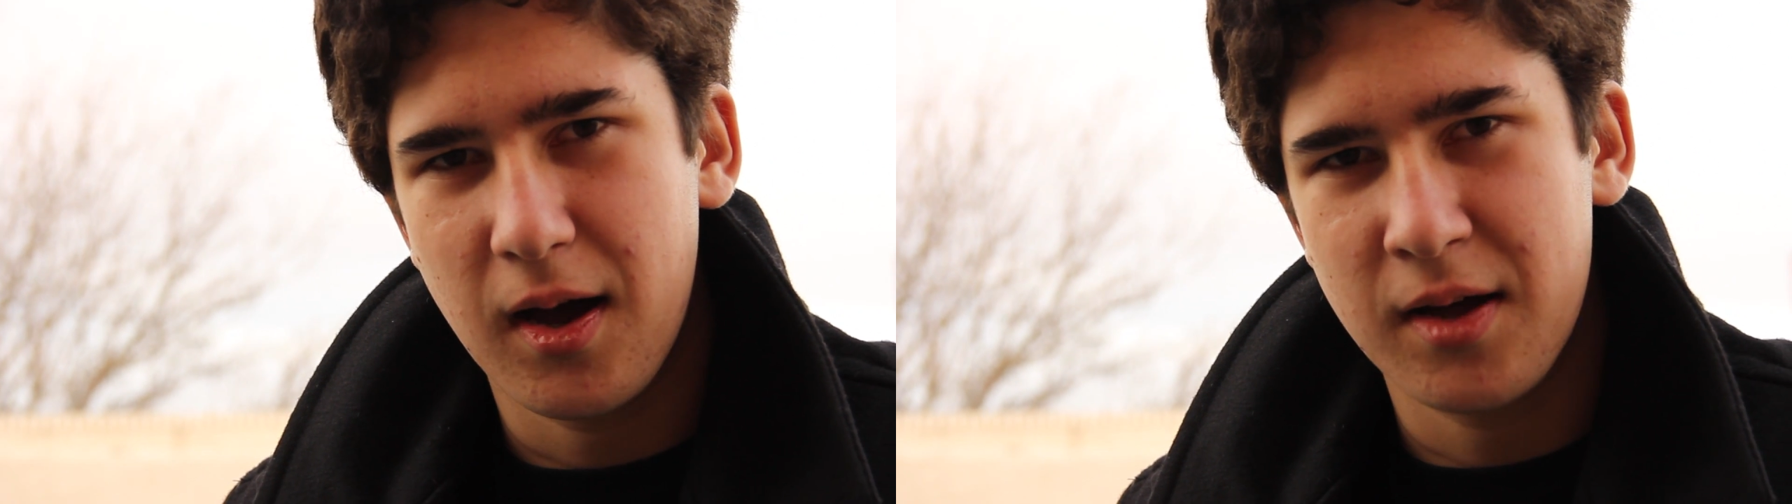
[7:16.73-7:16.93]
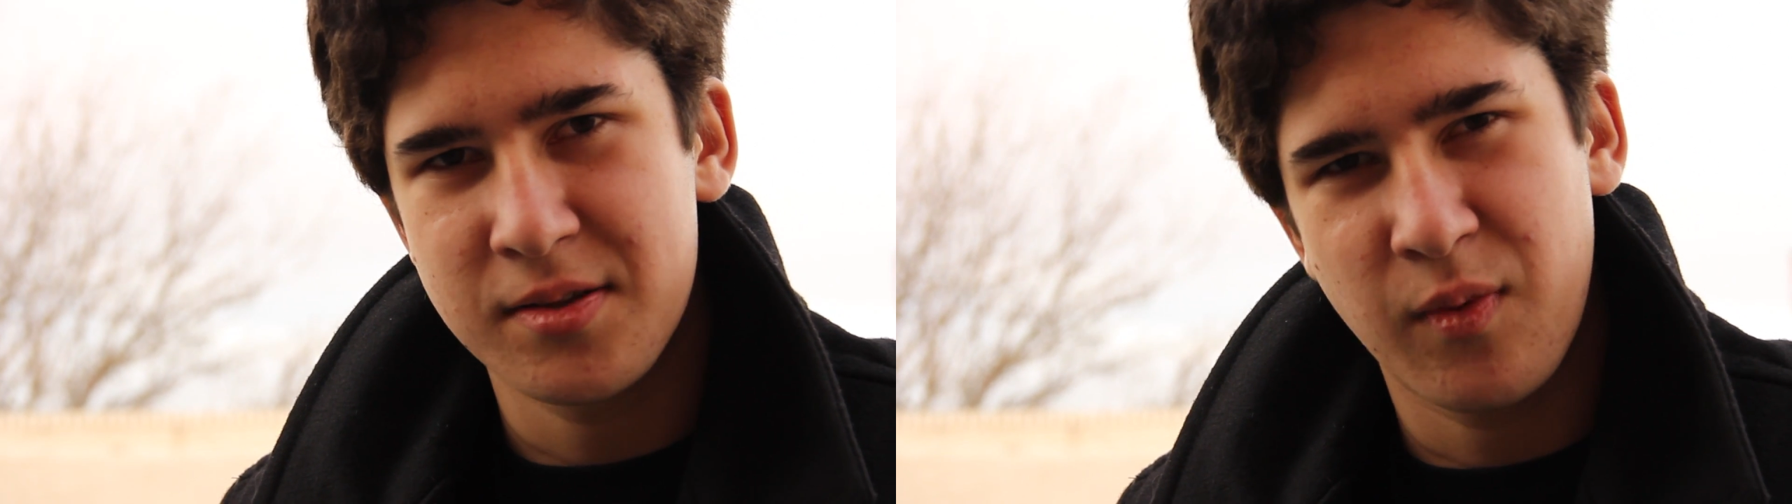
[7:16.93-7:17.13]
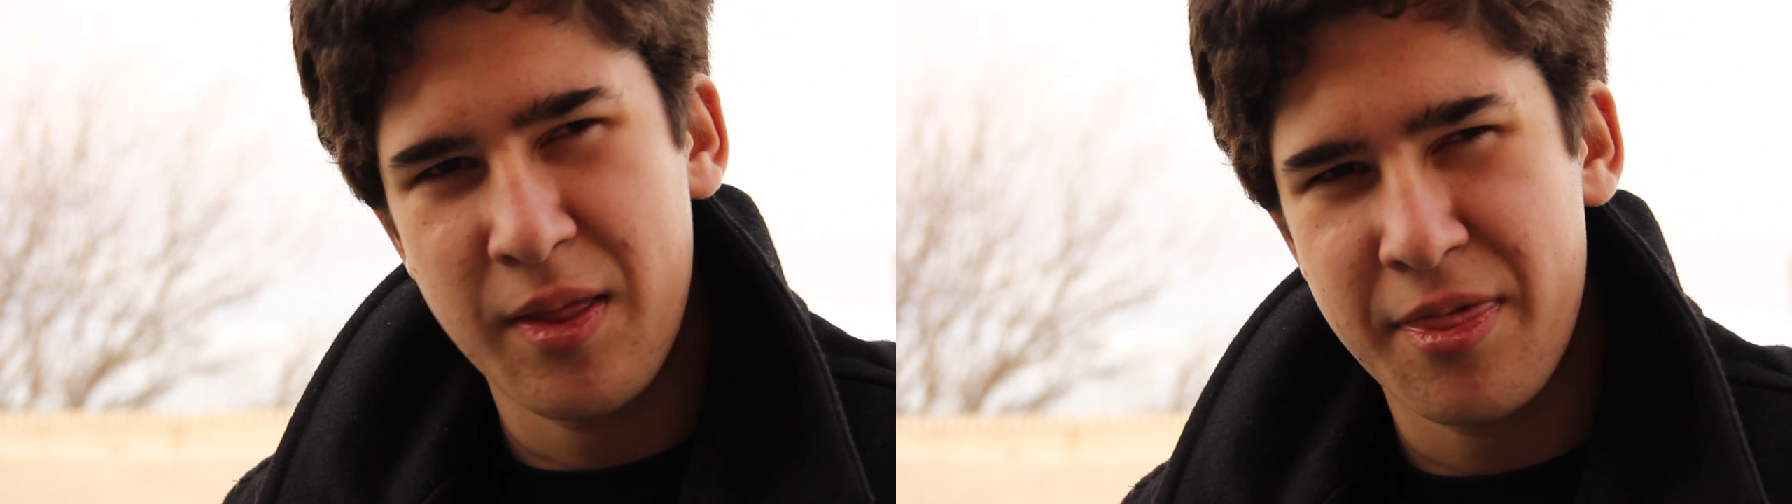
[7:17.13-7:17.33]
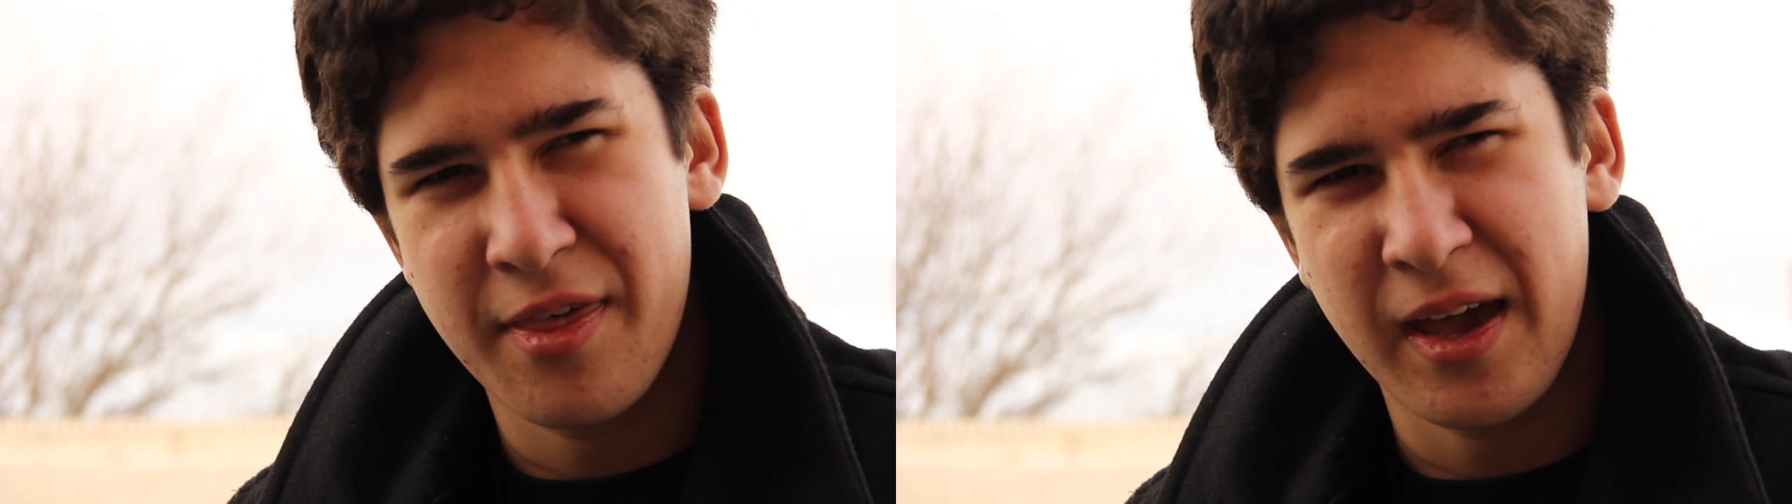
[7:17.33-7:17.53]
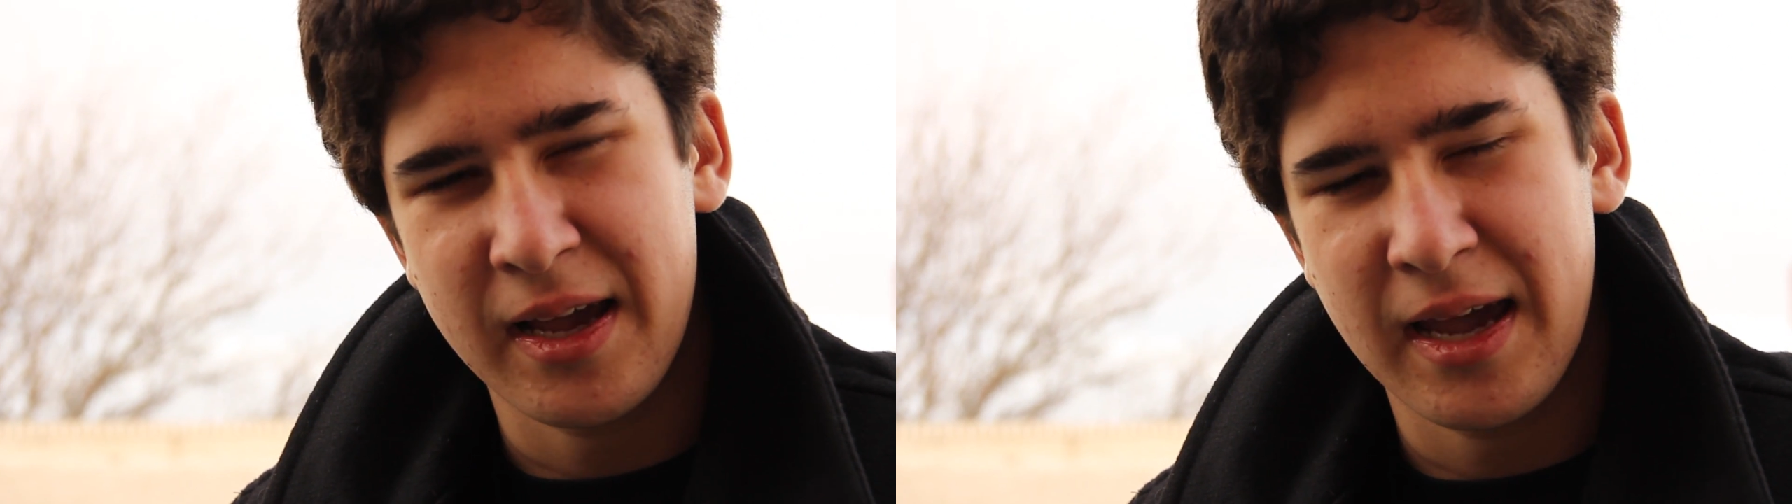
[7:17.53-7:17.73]
on one
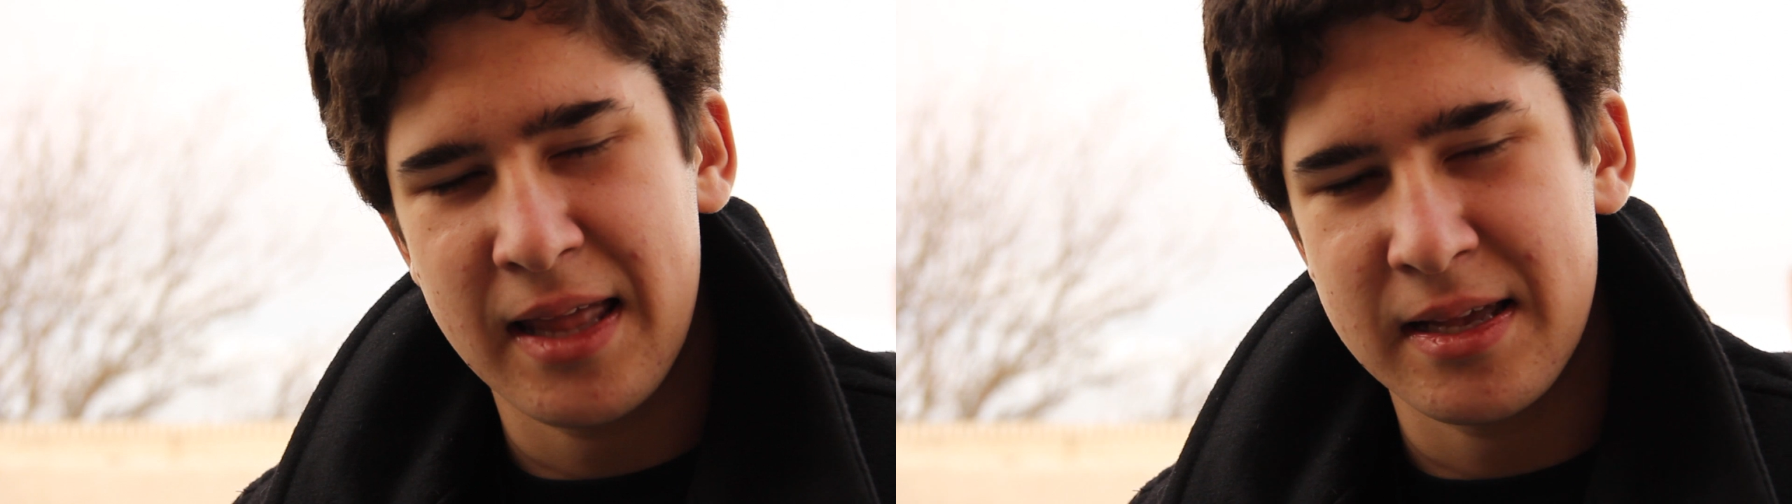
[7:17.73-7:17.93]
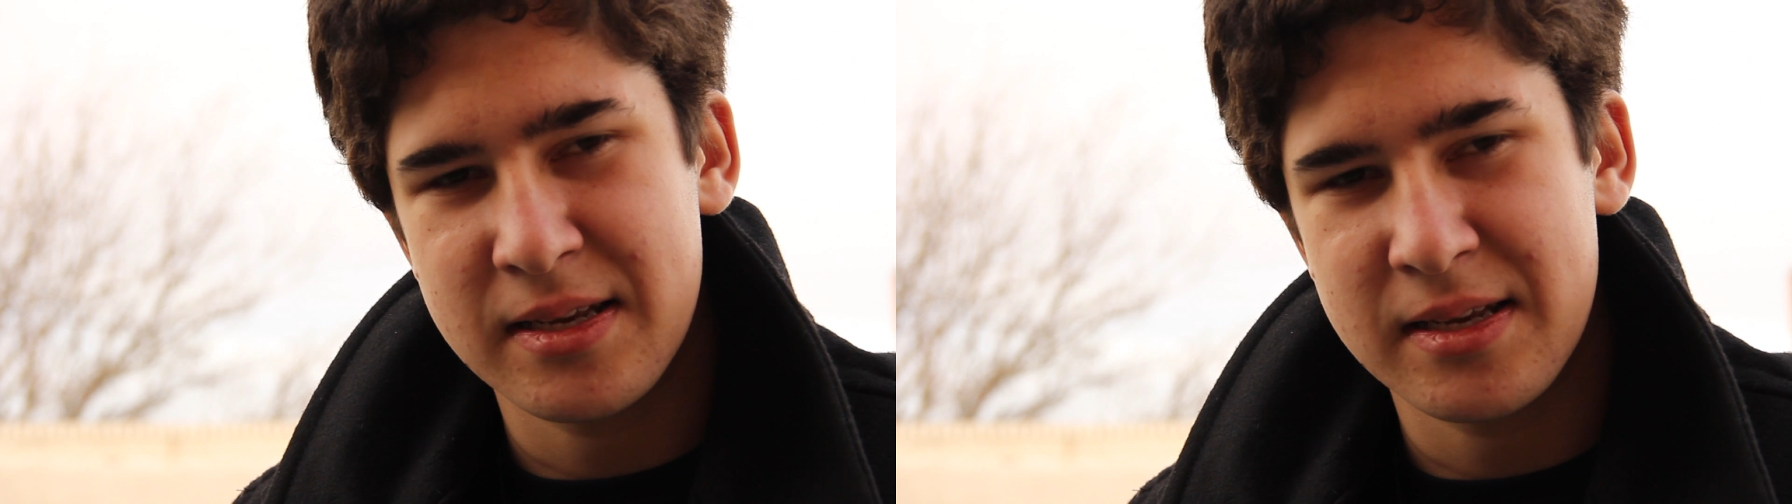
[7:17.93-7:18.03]
thing and